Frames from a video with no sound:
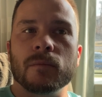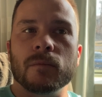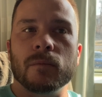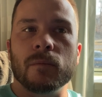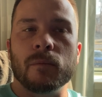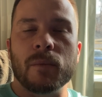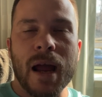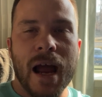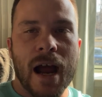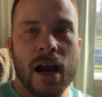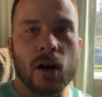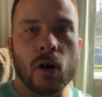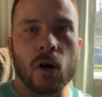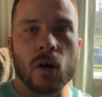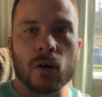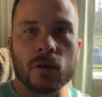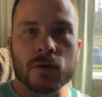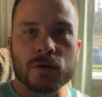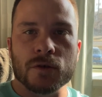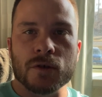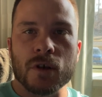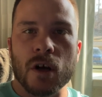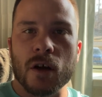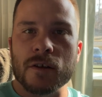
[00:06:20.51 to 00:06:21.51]

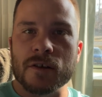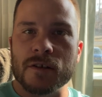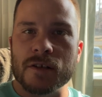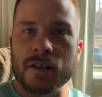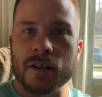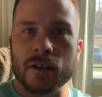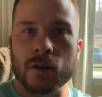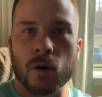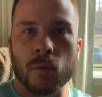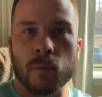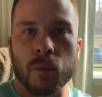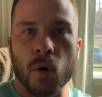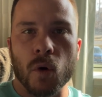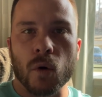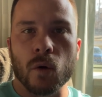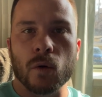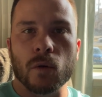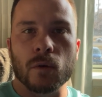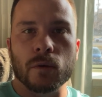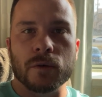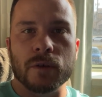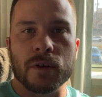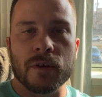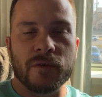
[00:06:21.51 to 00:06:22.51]
backhauls on single
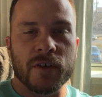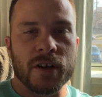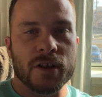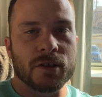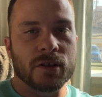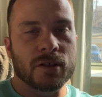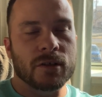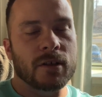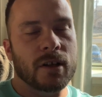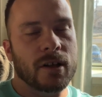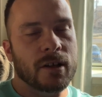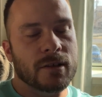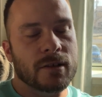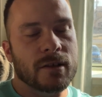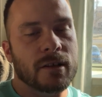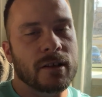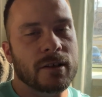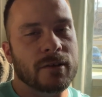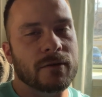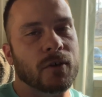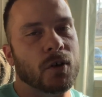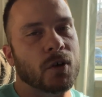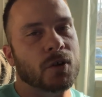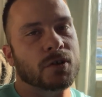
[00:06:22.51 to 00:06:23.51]
pole division, it's,
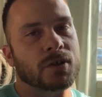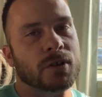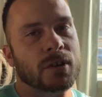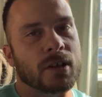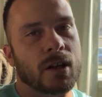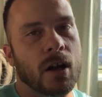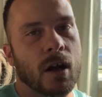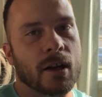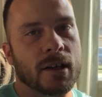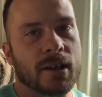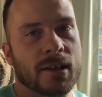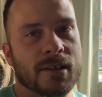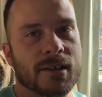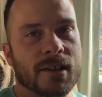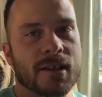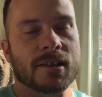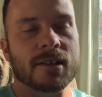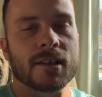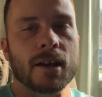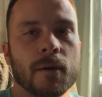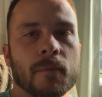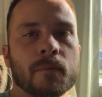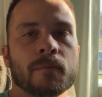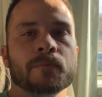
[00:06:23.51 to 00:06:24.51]
it's virtually
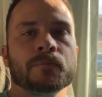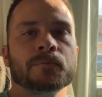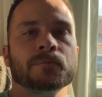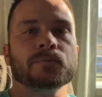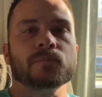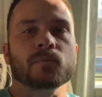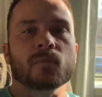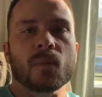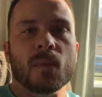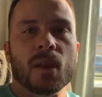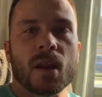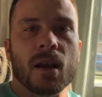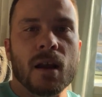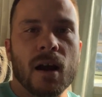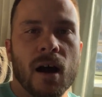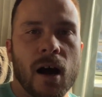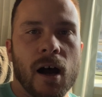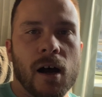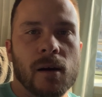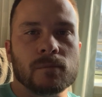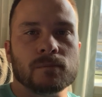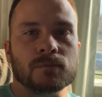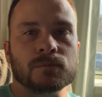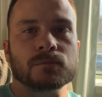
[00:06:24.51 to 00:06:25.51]
non-existent.
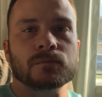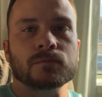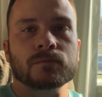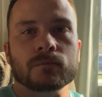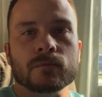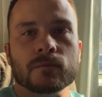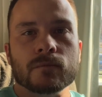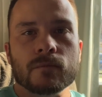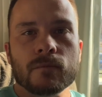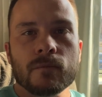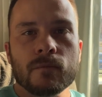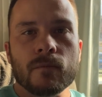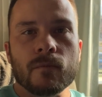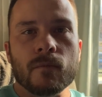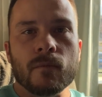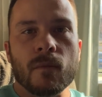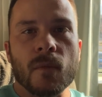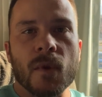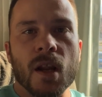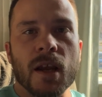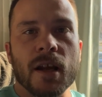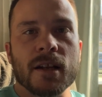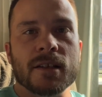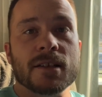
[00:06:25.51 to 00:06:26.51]
Um,
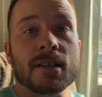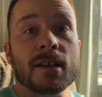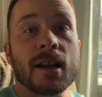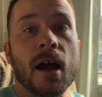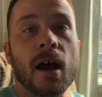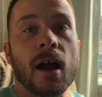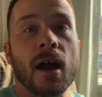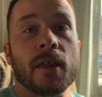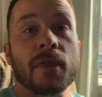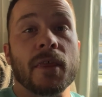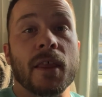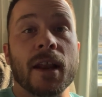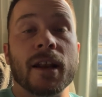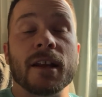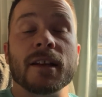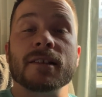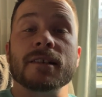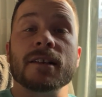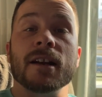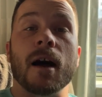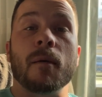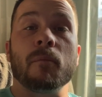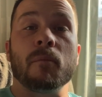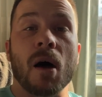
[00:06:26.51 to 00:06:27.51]
it's not that
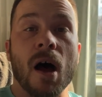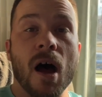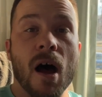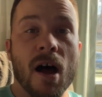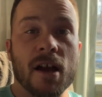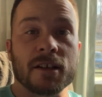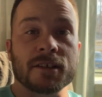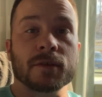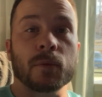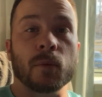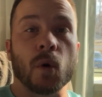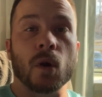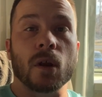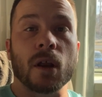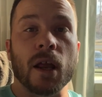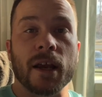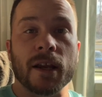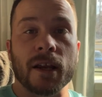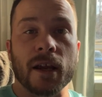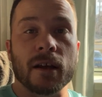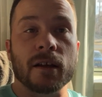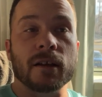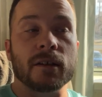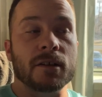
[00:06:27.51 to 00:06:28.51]
it's not possible.
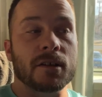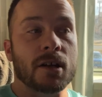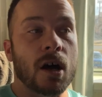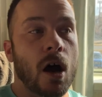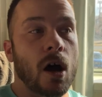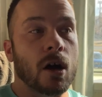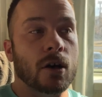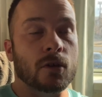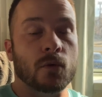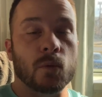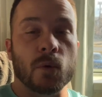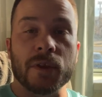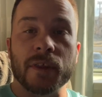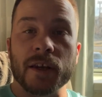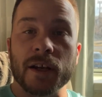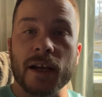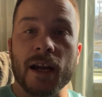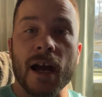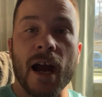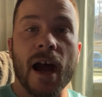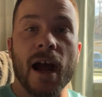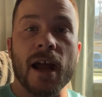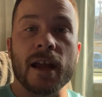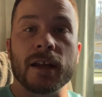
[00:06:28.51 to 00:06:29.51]
Like I had talked with a
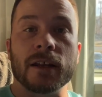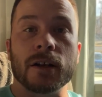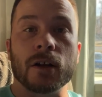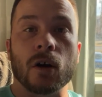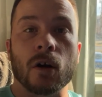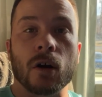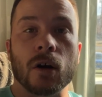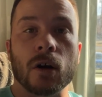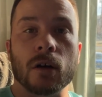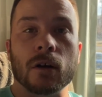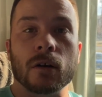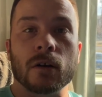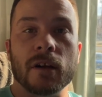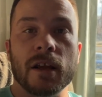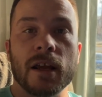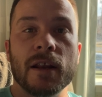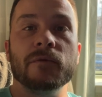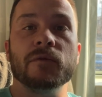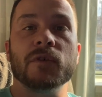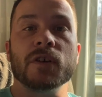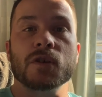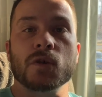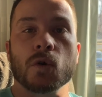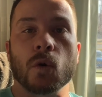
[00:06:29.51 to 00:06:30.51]
guy in our
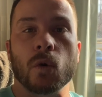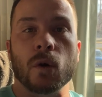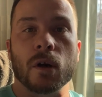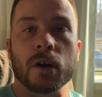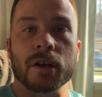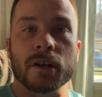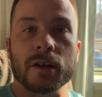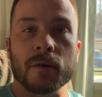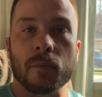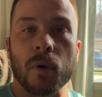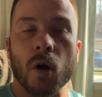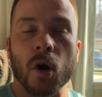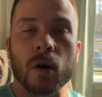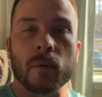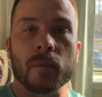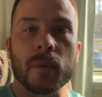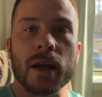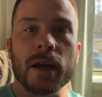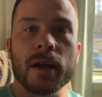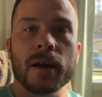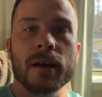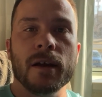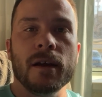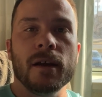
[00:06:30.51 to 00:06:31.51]
inventory
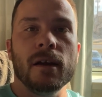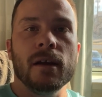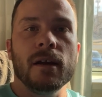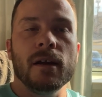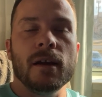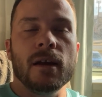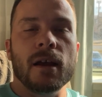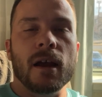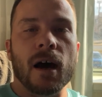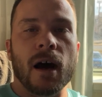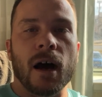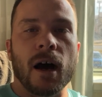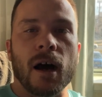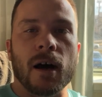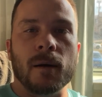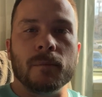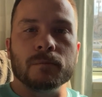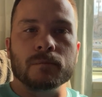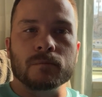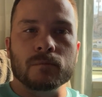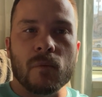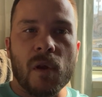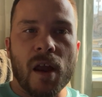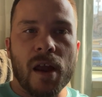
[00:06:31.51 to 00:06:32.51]
department
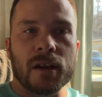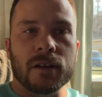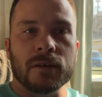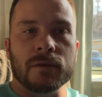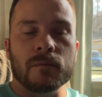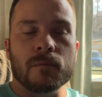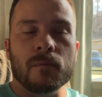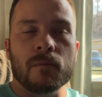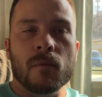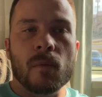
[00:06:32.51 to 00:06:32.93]
um, and